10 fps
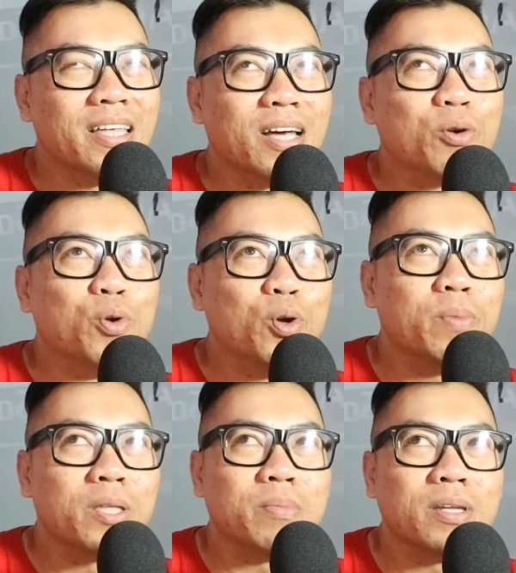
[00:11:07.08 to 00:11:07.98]
Yeah,
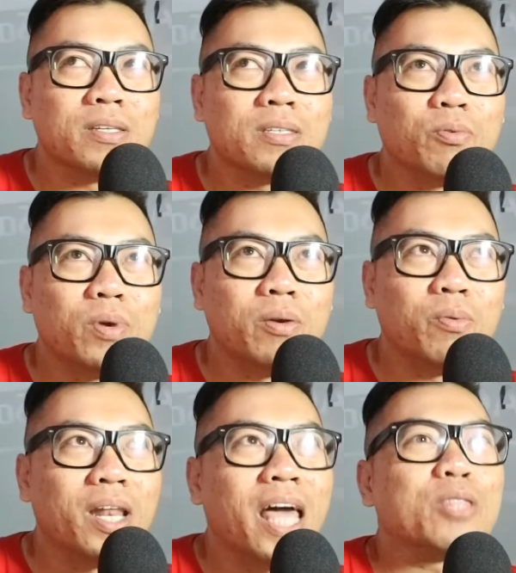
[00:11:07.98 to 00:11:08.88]
guyub, it means
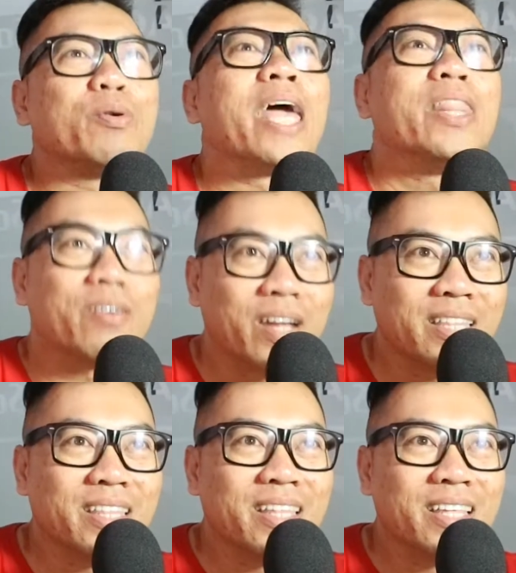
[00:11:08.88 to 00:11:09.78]
we like to gather, right?